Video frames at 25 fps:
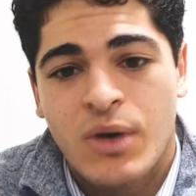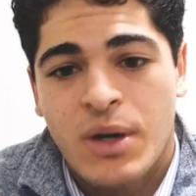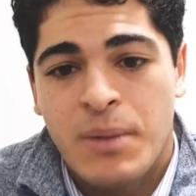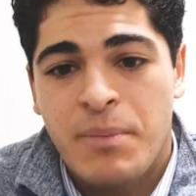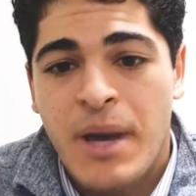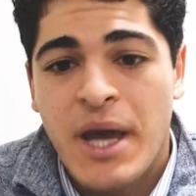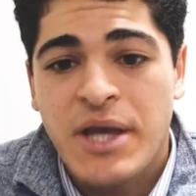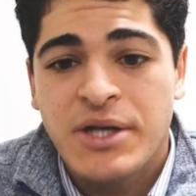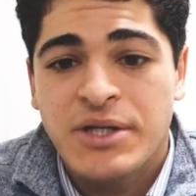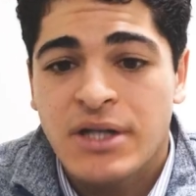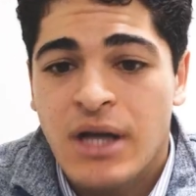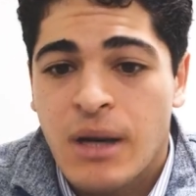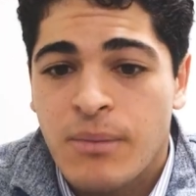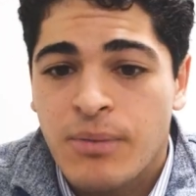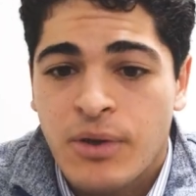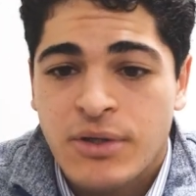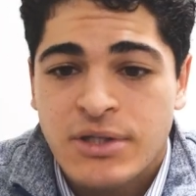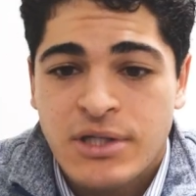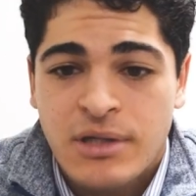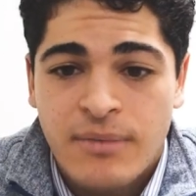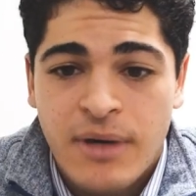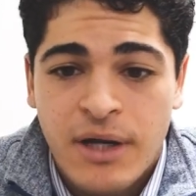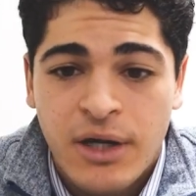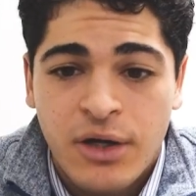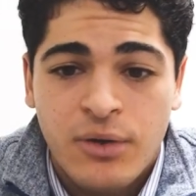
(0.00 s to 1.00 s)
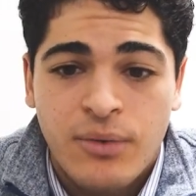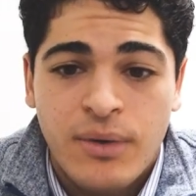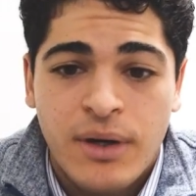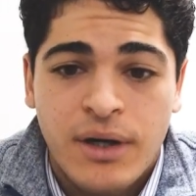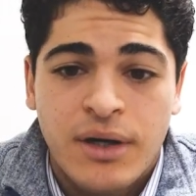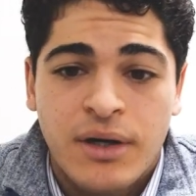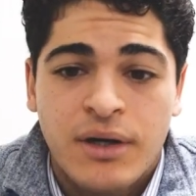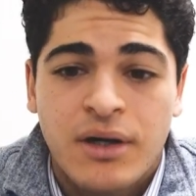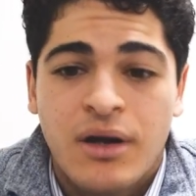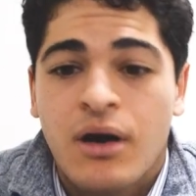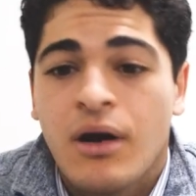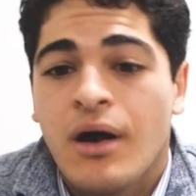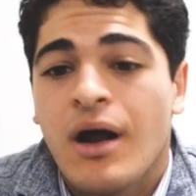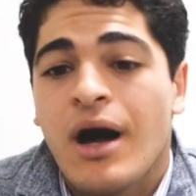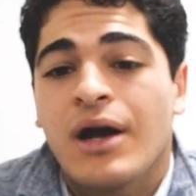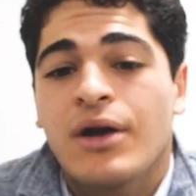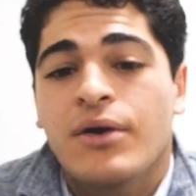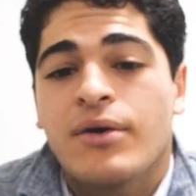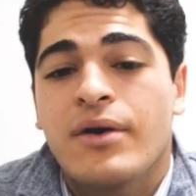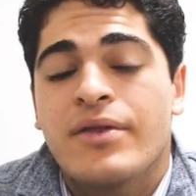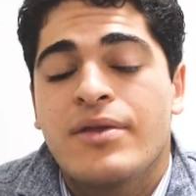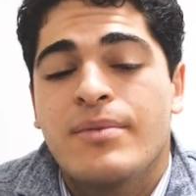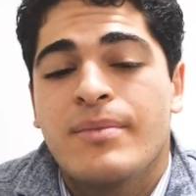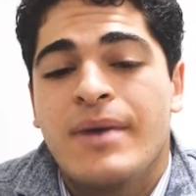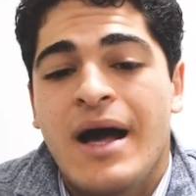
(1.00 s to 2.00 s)
When a patient uploads their medical record, our
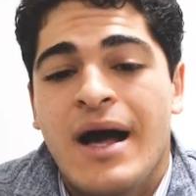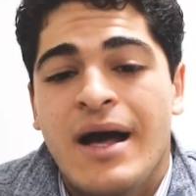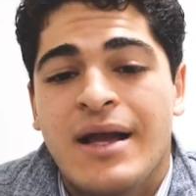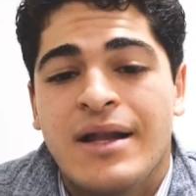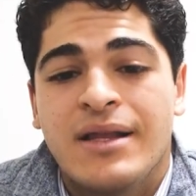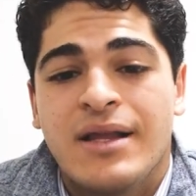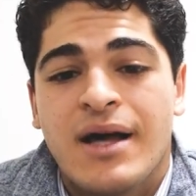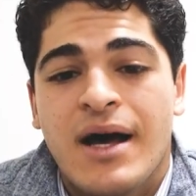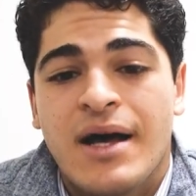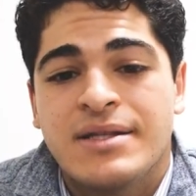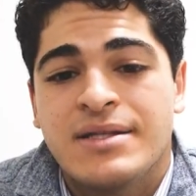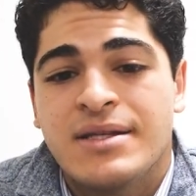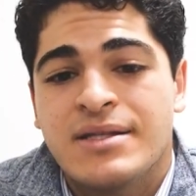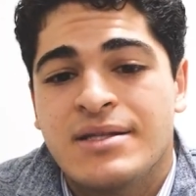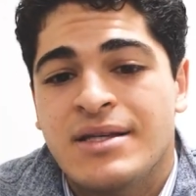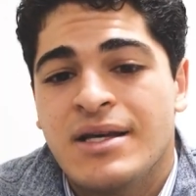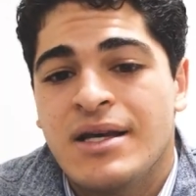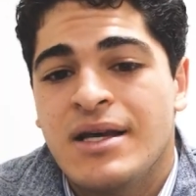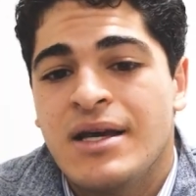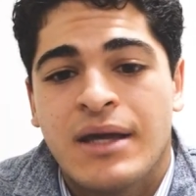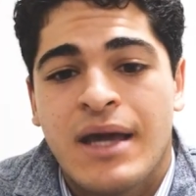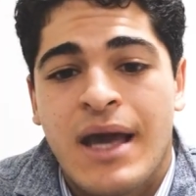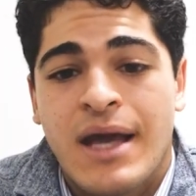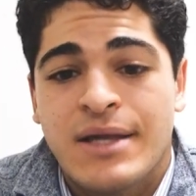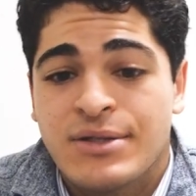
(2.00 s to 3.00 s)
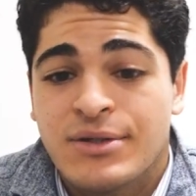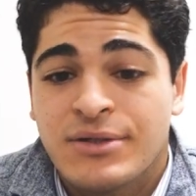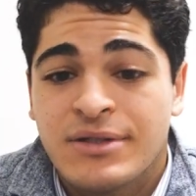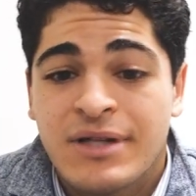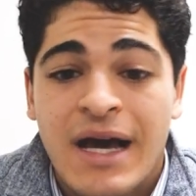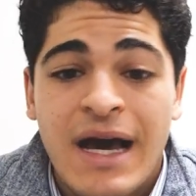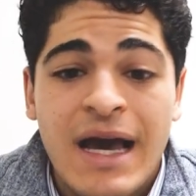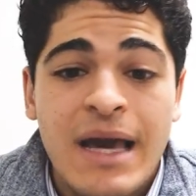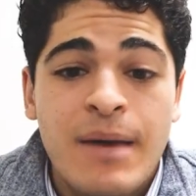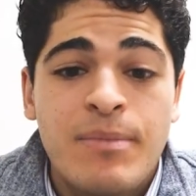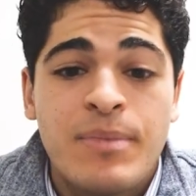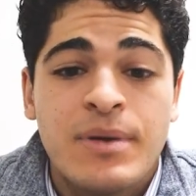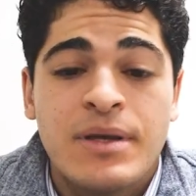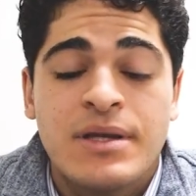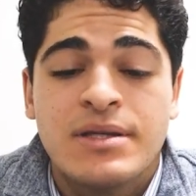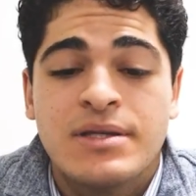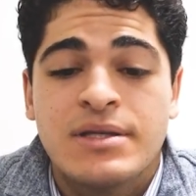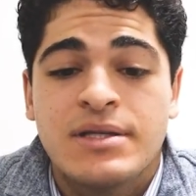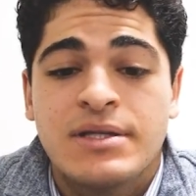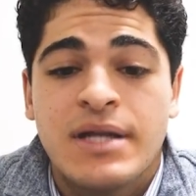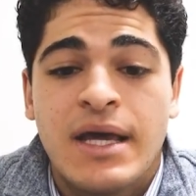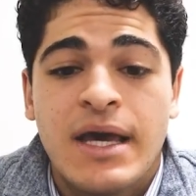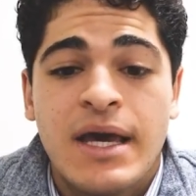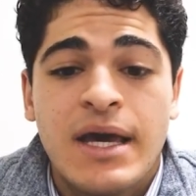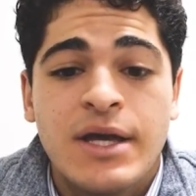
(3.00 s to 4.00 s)
algorithm analyzes cancer type,
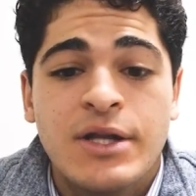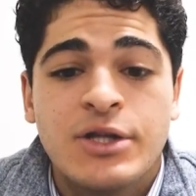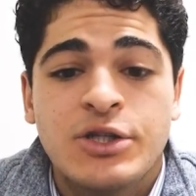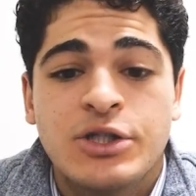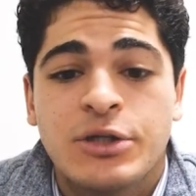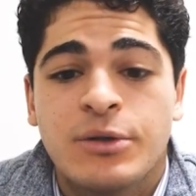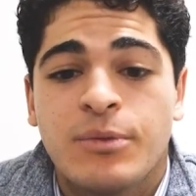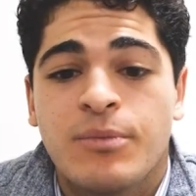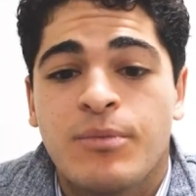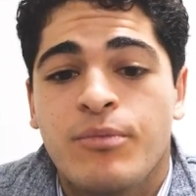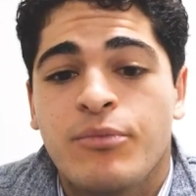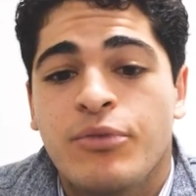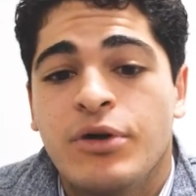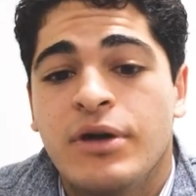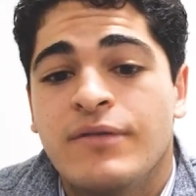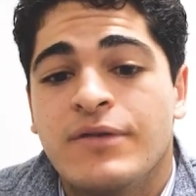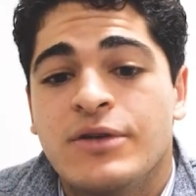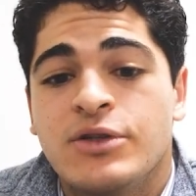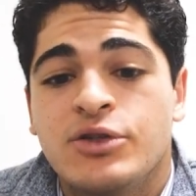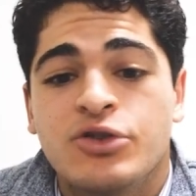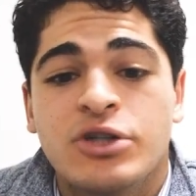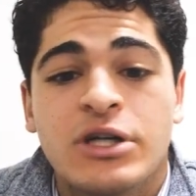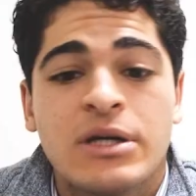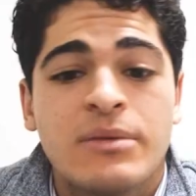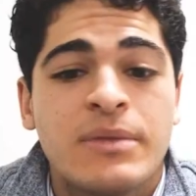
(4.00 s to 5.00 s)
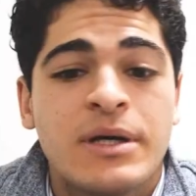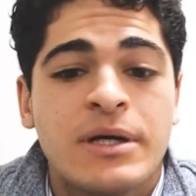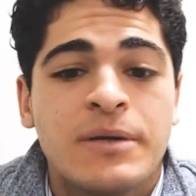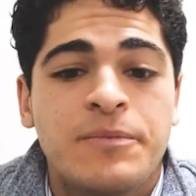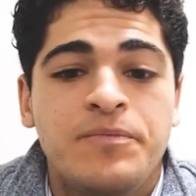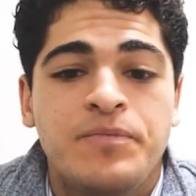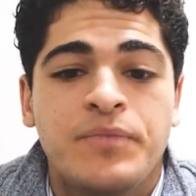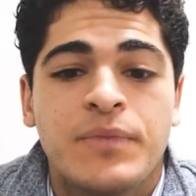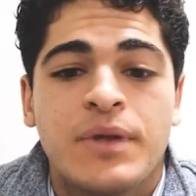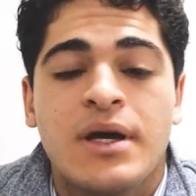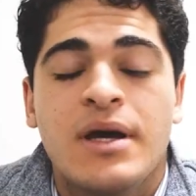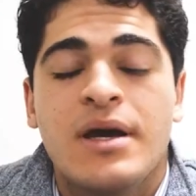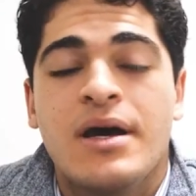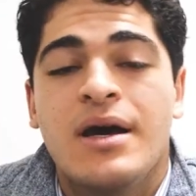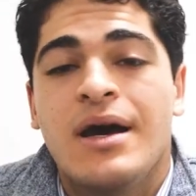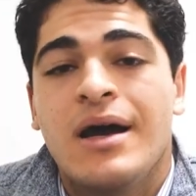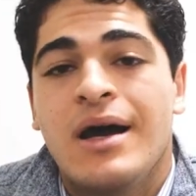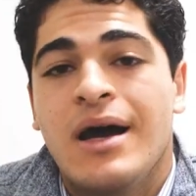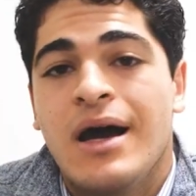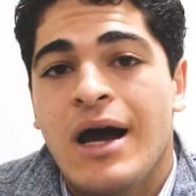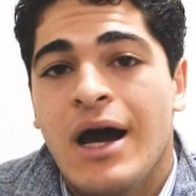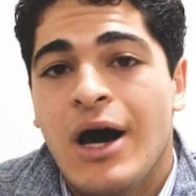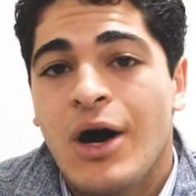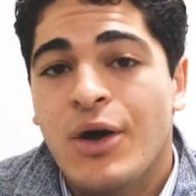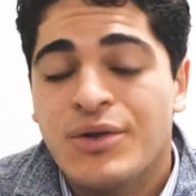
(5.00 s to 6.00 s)
stage, previous treatment,
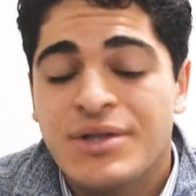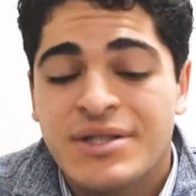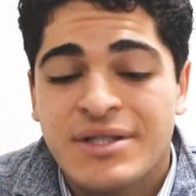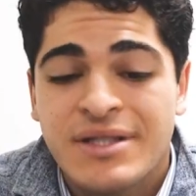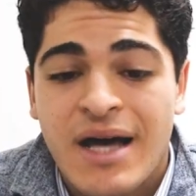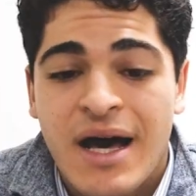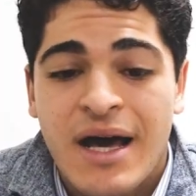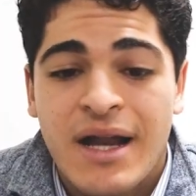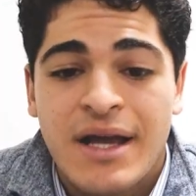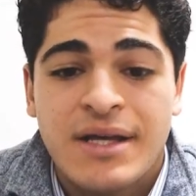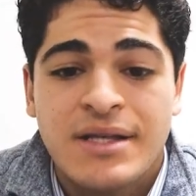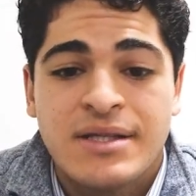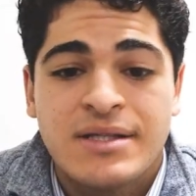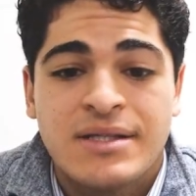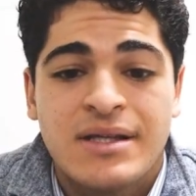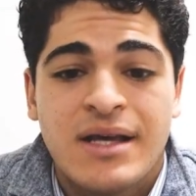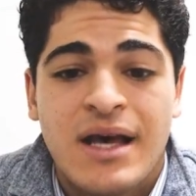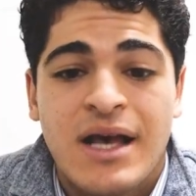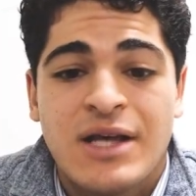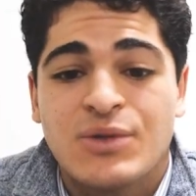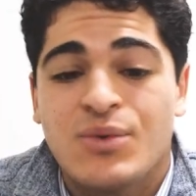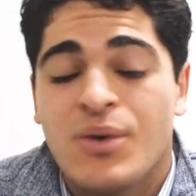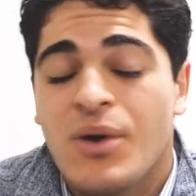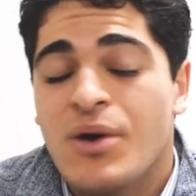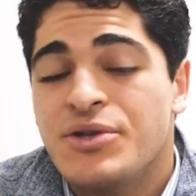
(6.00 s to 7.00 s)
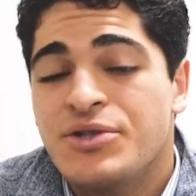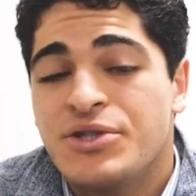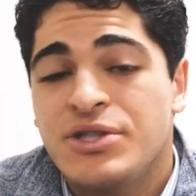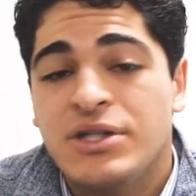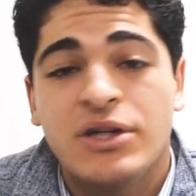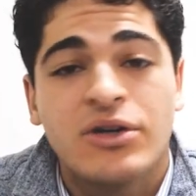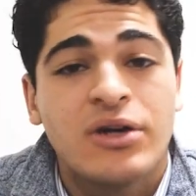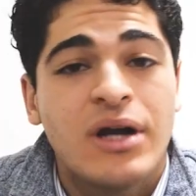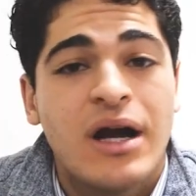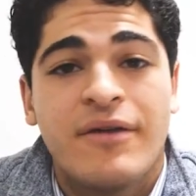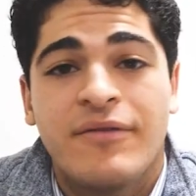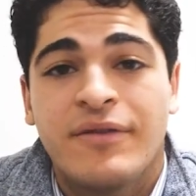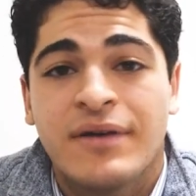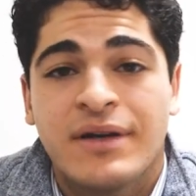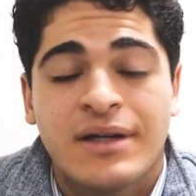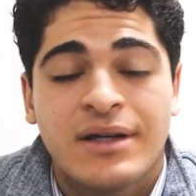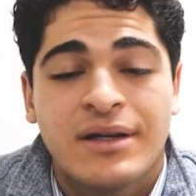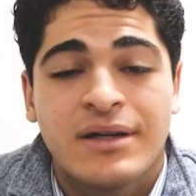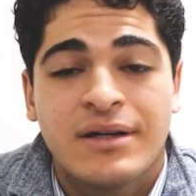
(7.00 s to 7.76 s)
health status, as well as geographic